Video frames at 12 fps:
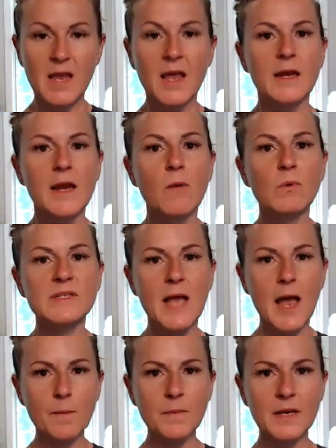Now, what's
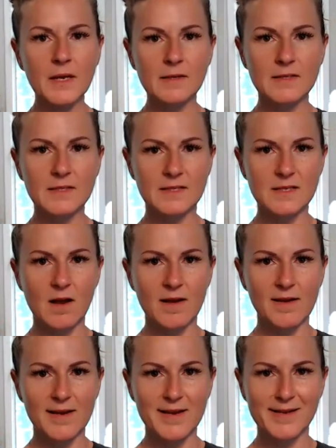happening in
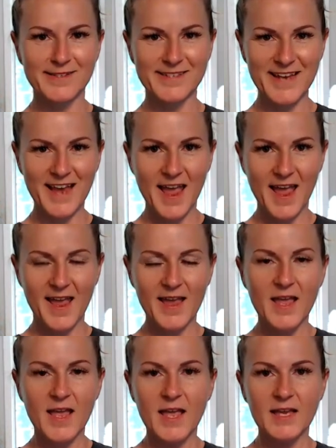society today
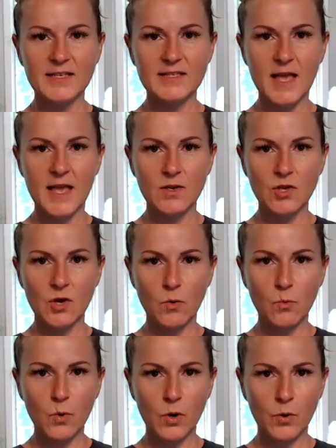is that, you know,
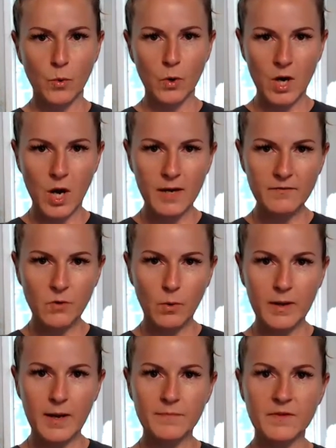we're kind of
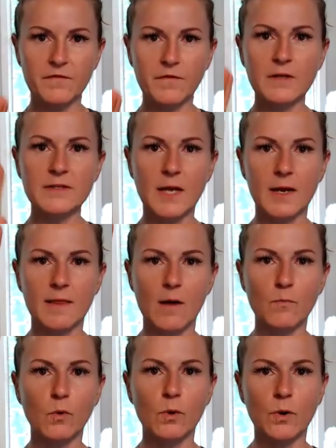going up the front side of that
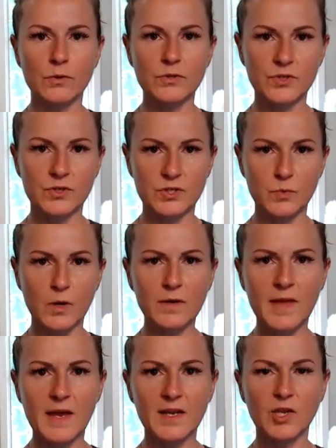roller coaster because we're under
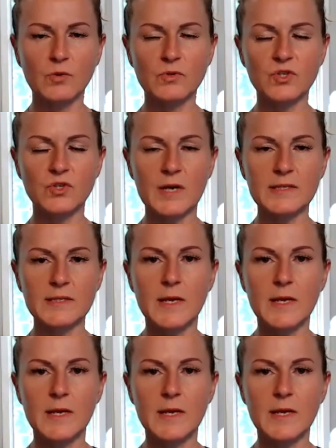that acute stress,